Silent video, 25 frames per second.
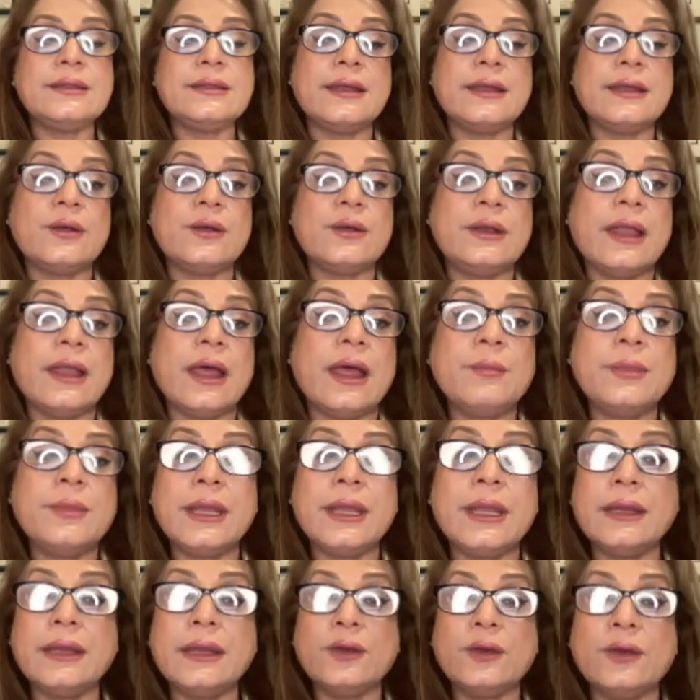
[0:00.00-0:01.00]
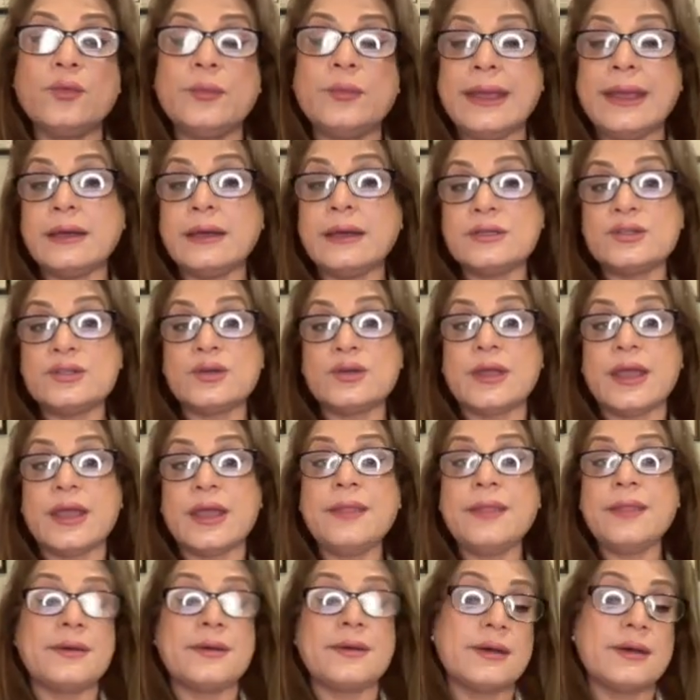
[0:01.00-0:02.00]
that laminine and omega
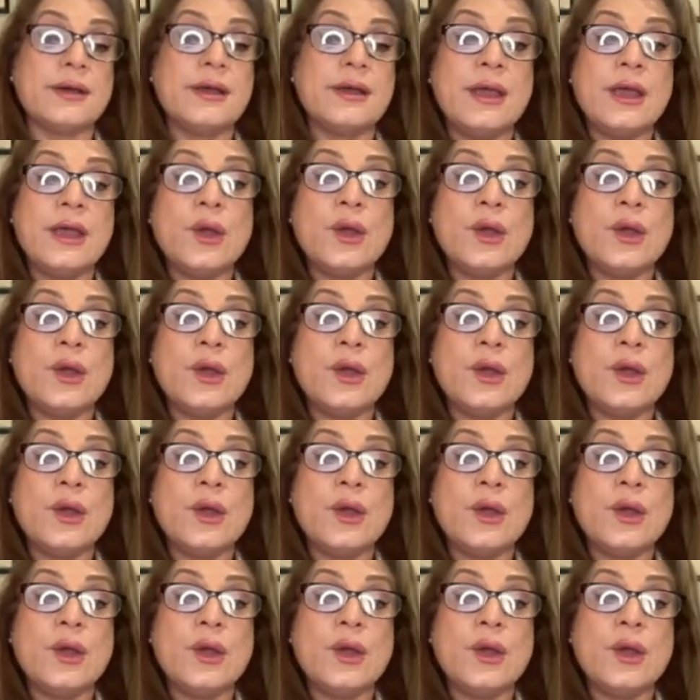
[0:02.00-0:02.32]
together,